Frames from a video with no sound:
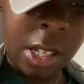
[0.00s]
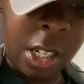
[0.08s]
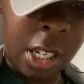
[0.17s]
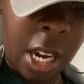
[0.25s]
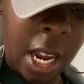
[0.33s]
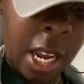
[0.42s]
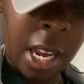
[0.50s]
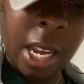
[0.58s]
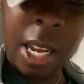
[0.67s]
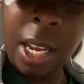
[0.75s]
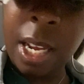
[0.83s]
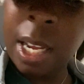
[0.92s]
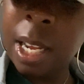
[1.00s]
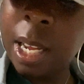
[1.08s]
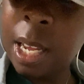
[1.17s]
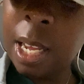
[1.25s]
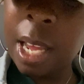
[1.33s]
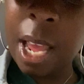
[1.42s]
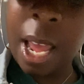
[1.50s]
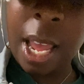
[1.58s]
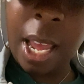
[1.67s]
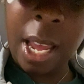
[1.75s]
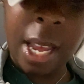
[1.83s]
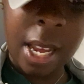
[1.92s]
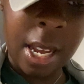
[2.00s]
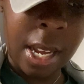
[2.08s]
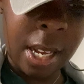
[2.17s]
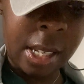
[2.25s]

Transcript: J A